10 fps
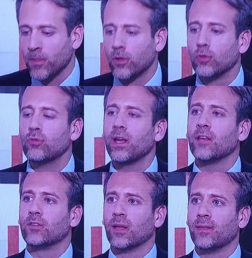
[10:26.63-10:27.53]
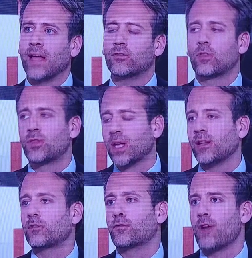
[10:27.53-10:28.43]
The reason that's the
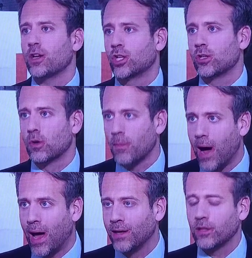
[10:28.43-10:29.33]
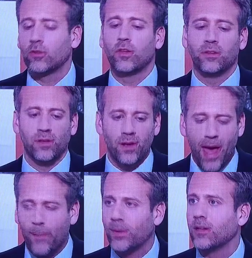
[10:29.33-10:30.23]
thing that's fresh in your mind is because it did
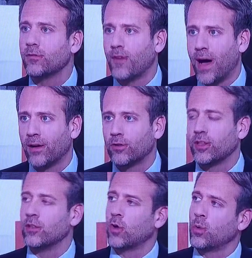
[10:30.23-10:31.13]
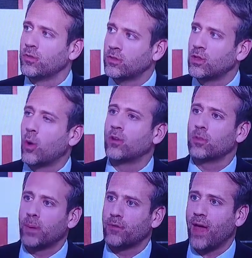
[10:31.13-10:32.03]
happen in the finals. He is always known
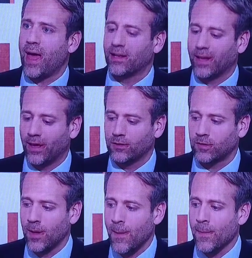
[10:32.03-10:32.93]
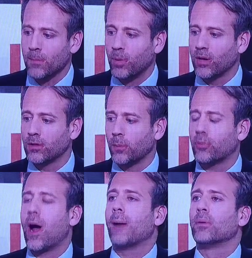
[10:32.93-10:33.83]
as a bit of a head case. But the
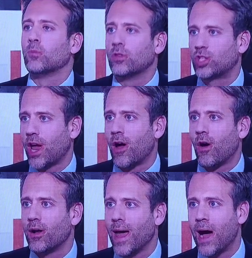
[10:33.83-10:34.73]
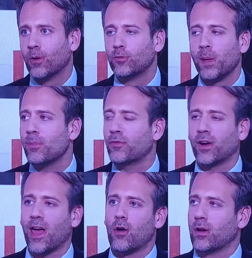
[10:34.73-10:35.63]
problem with J.R. now is people
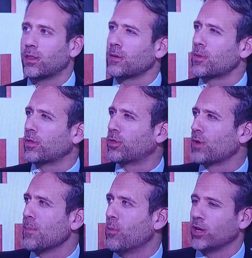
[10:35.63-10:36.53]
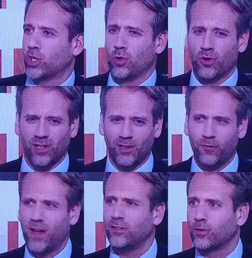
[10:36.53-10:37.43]
forget already. Think about a three-point shooter and a
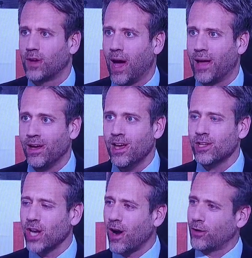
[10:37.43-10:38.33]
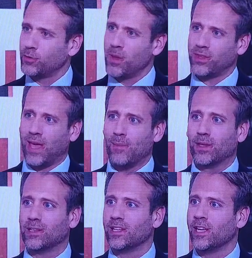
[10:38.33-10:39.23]
defensive guy. J.R. Smith came
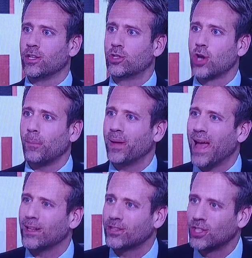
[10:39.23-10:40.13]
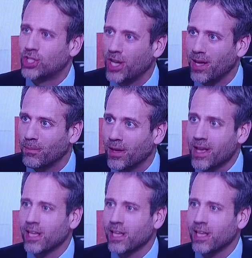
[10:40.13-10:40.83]
in the league jumping out the gym.